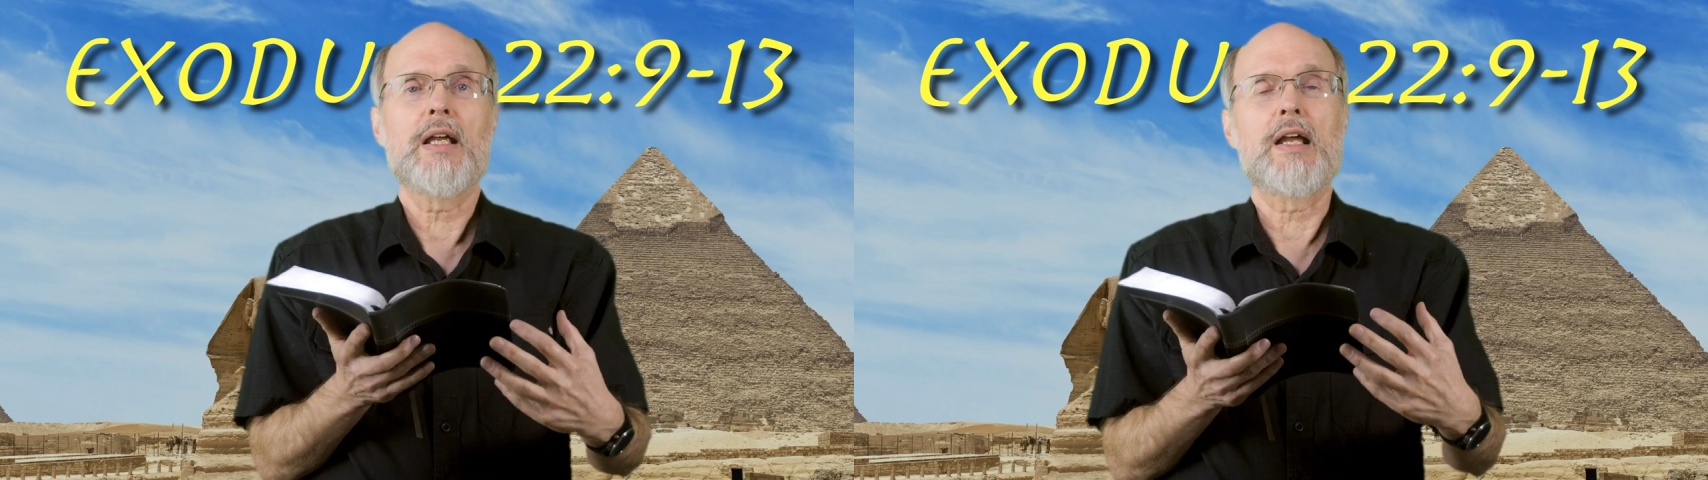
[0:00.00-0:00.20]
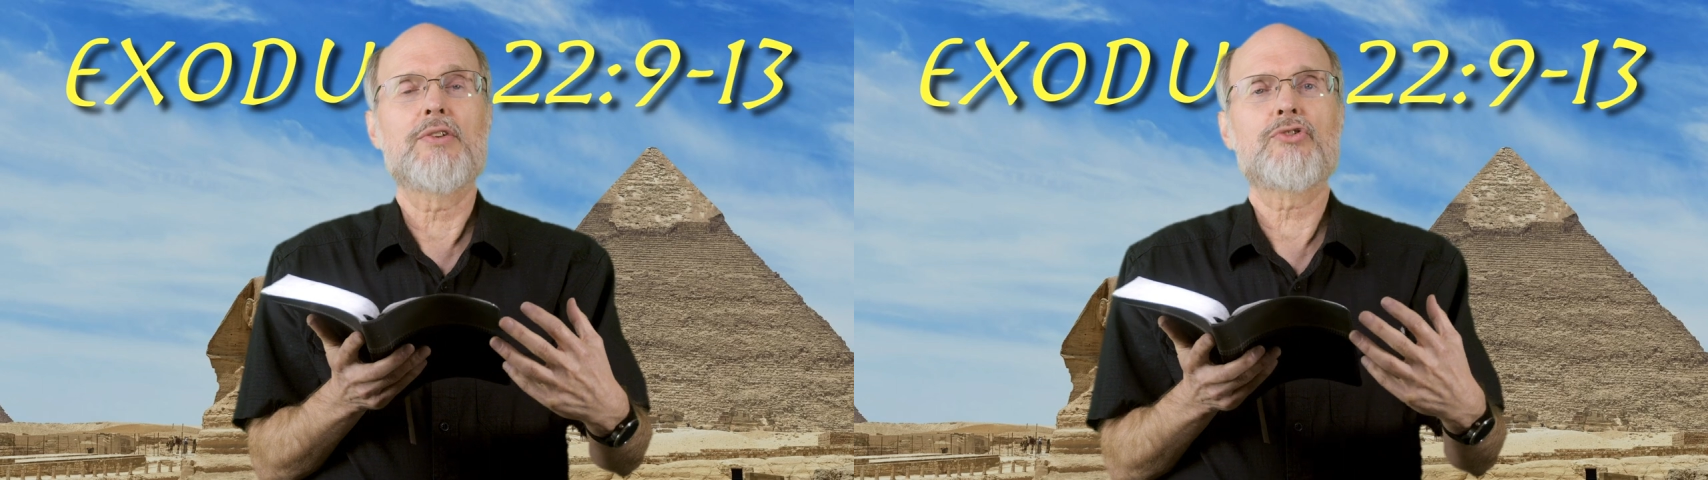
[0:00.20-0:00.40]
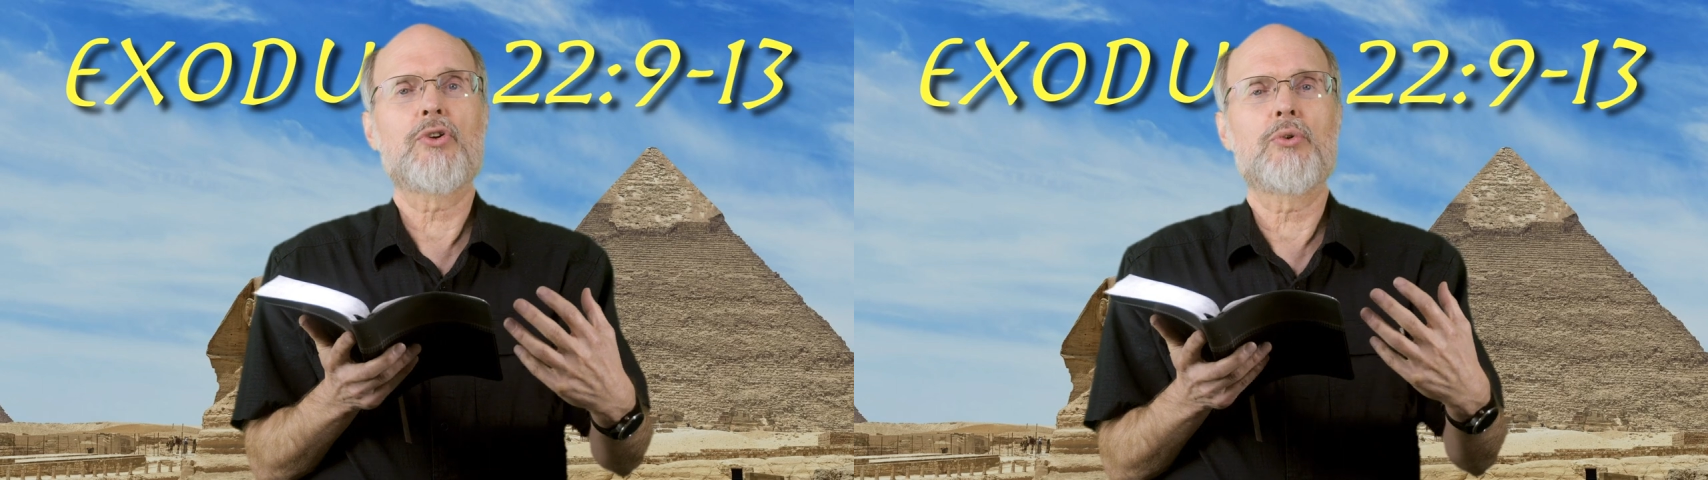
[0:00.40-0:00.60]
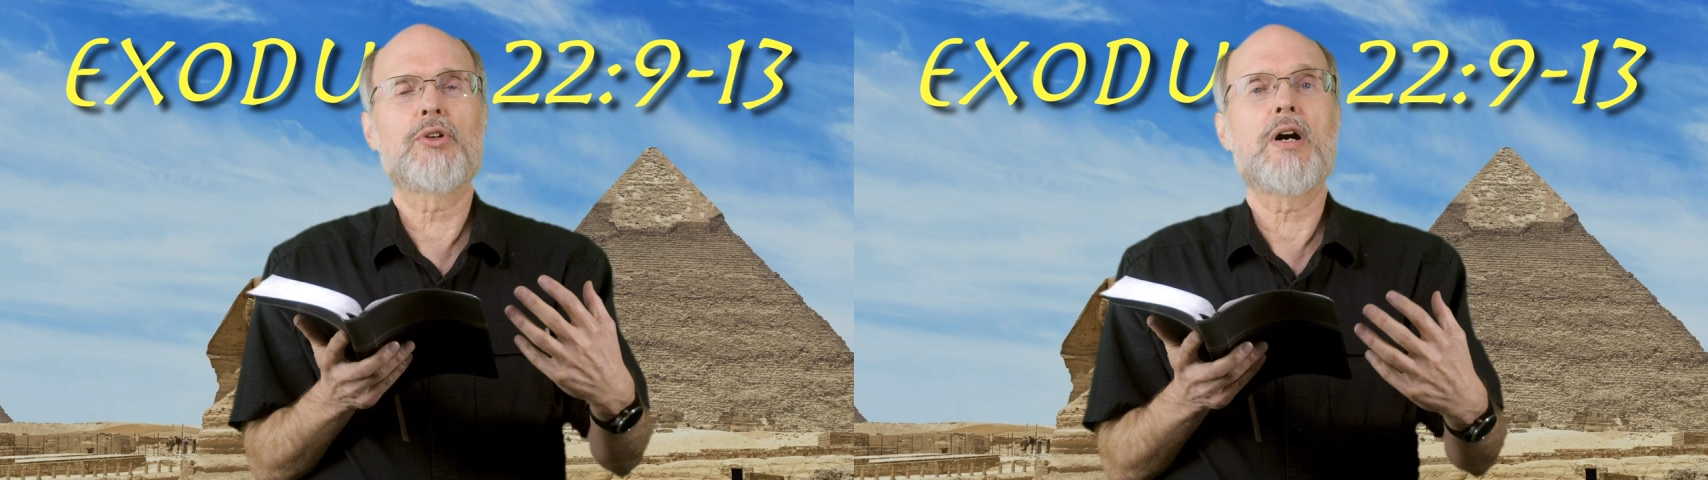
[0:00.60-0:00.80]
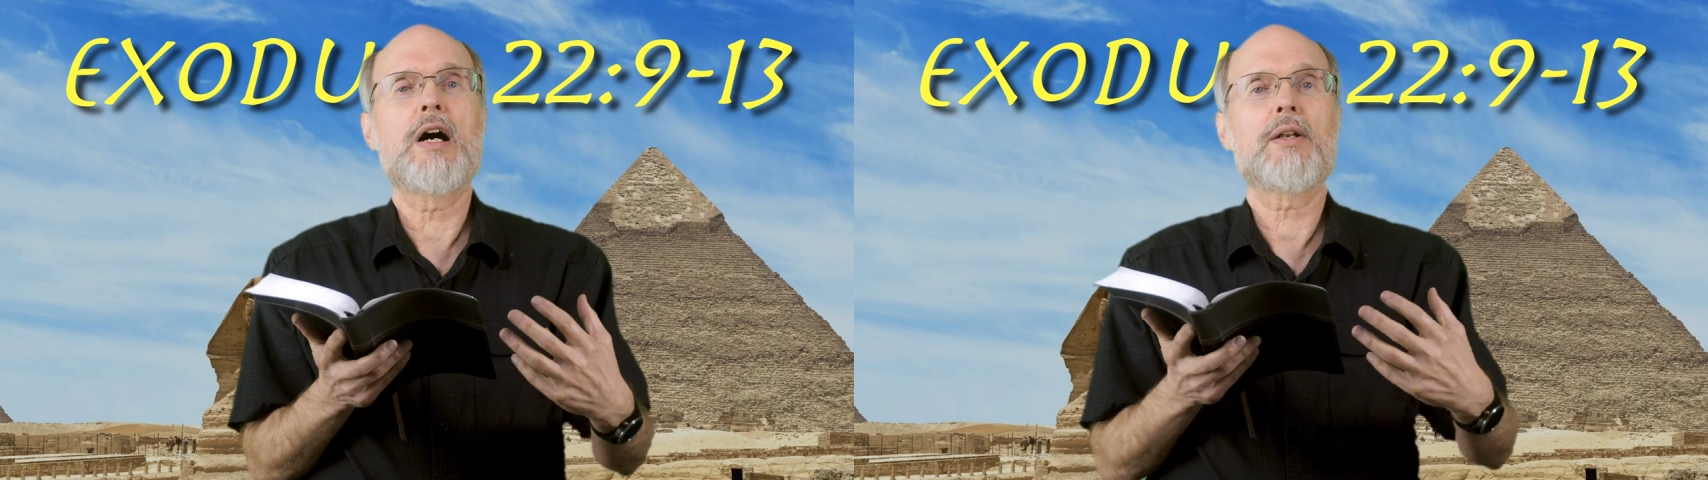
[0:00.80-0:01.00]
And so
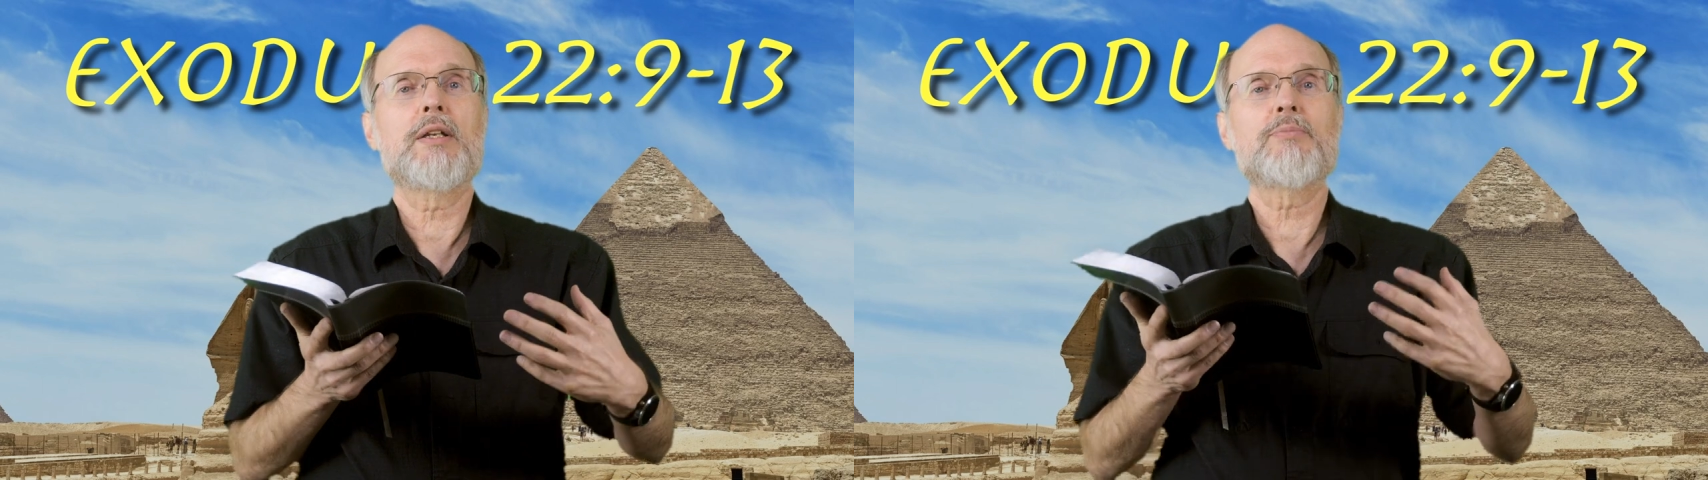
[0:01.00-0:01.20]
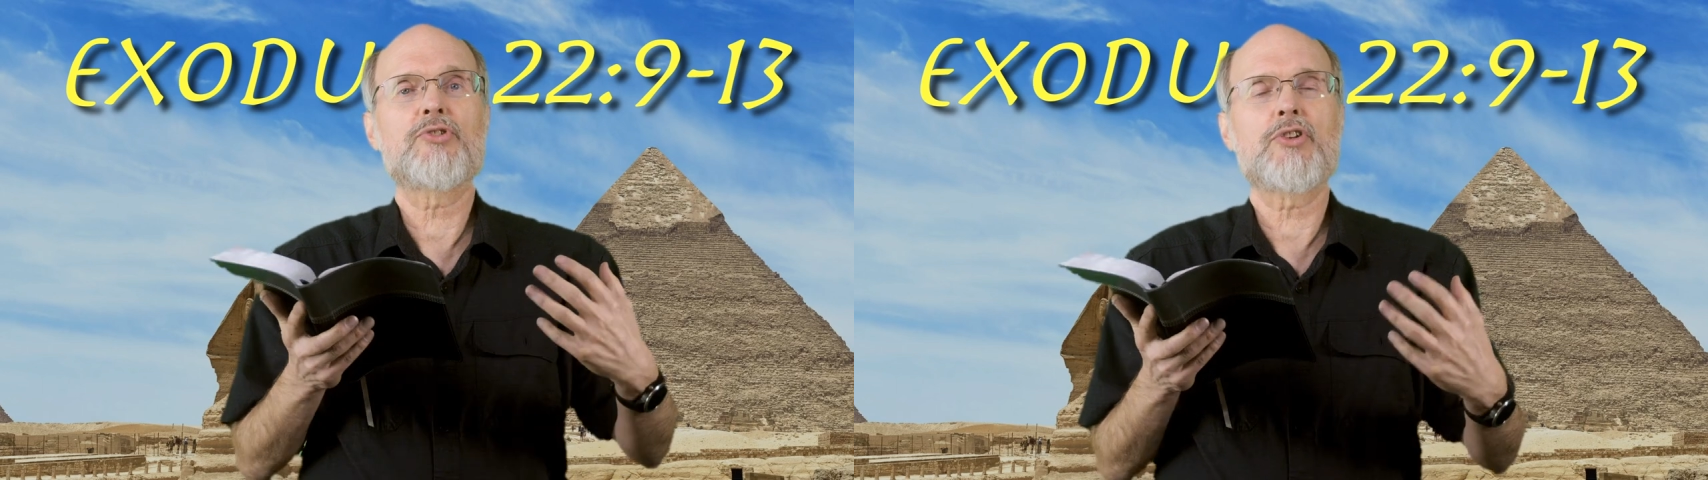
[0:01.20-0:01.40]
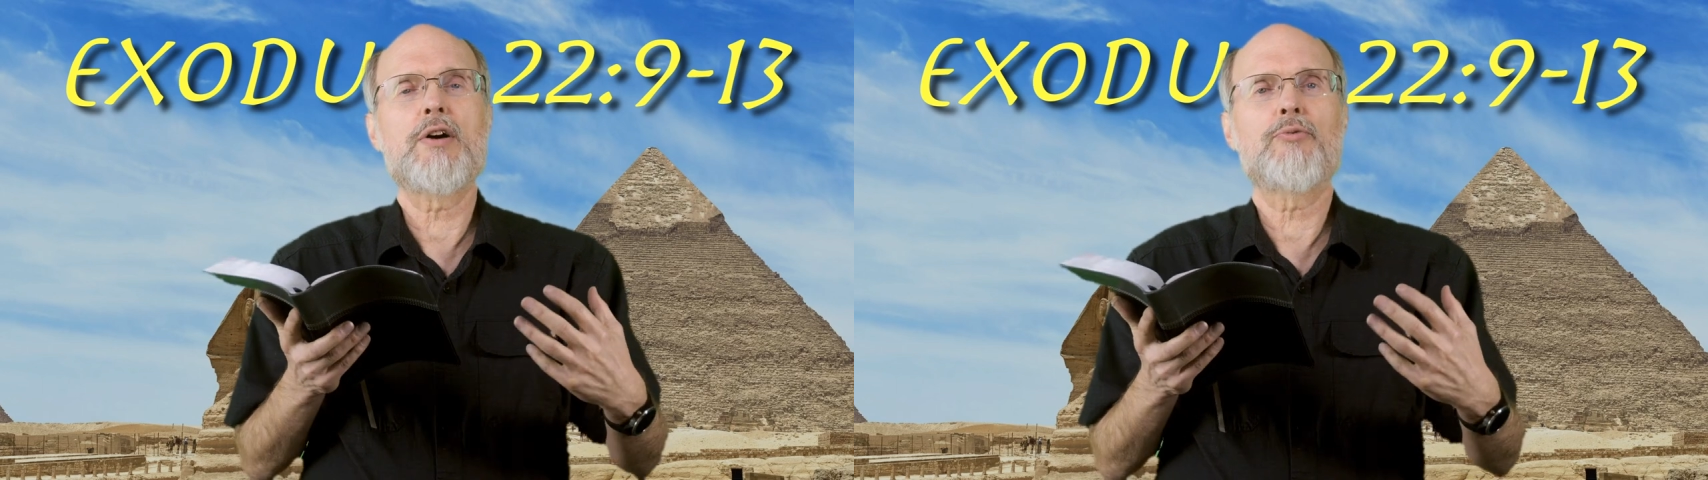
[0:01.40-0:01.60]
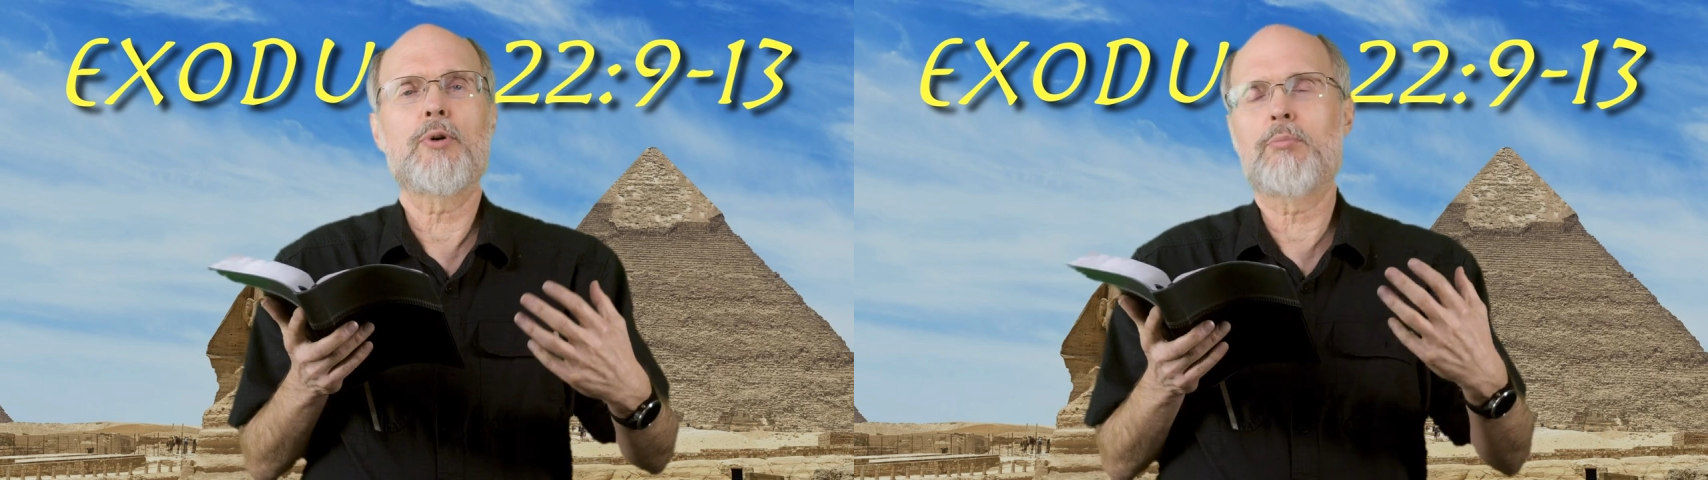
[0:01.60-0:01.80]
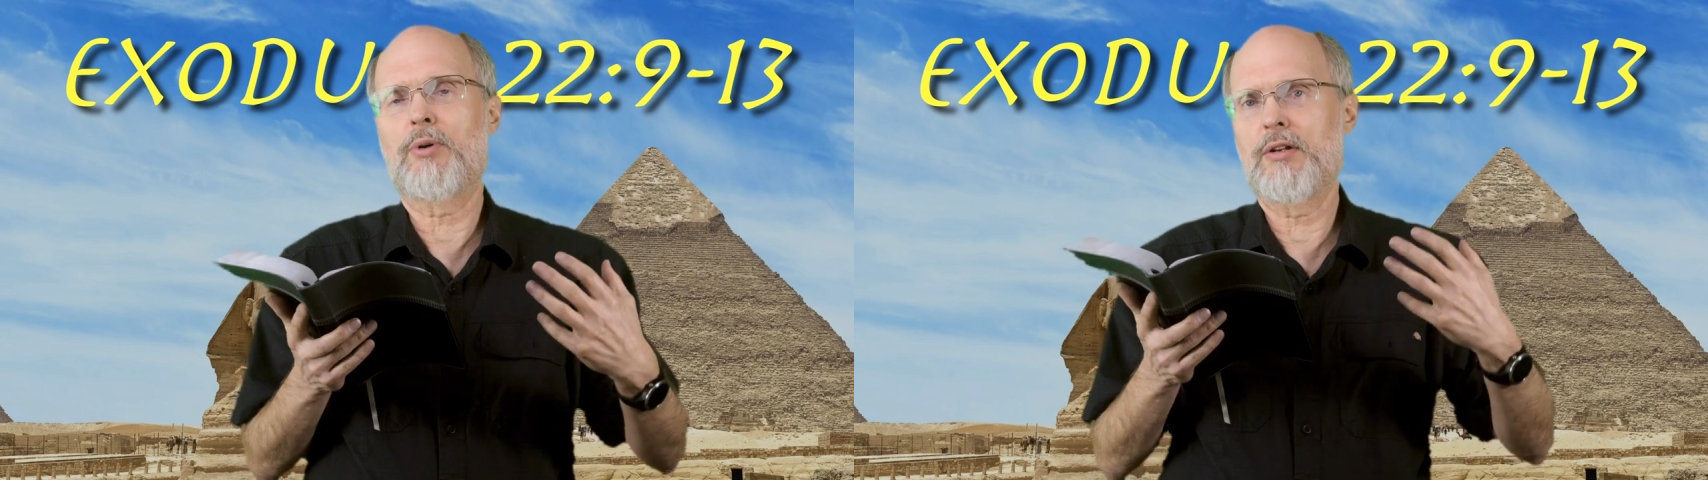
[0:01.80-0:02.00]
God himself
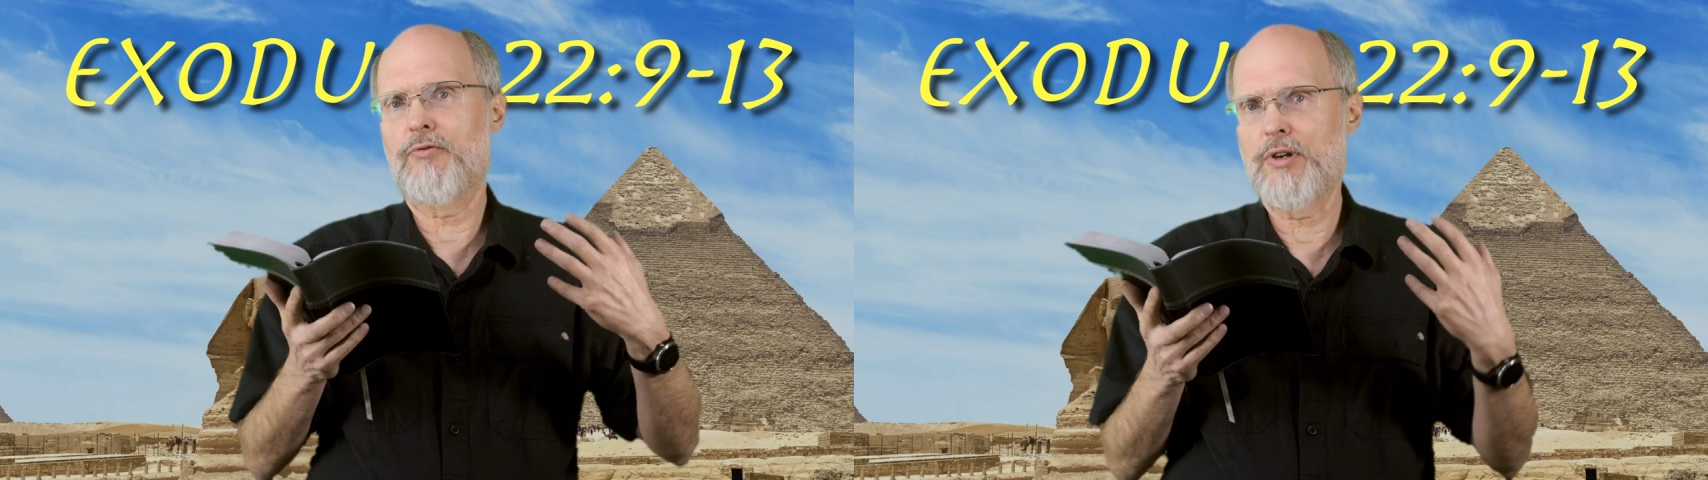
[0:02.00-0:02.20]
will bring